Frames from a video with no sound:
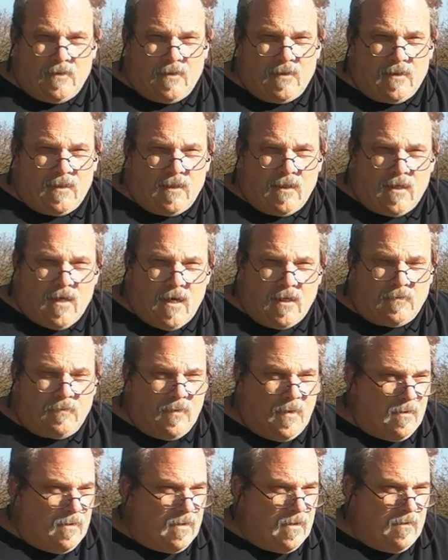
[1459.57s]
it's going to cost
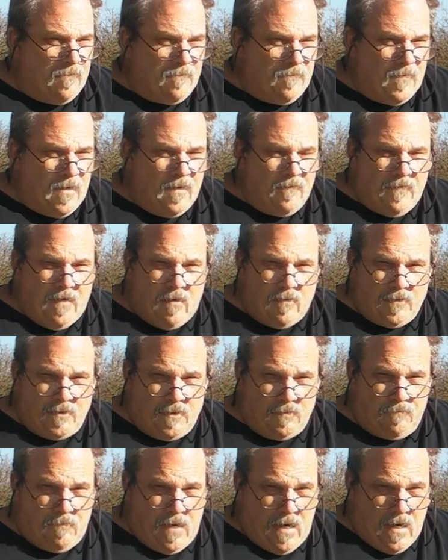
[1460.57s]
me, if I was
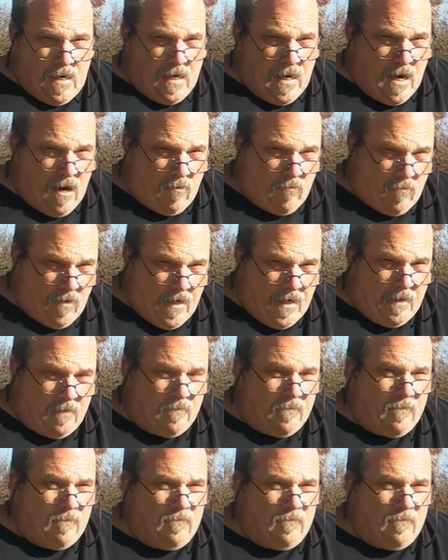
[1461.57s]
just paying outright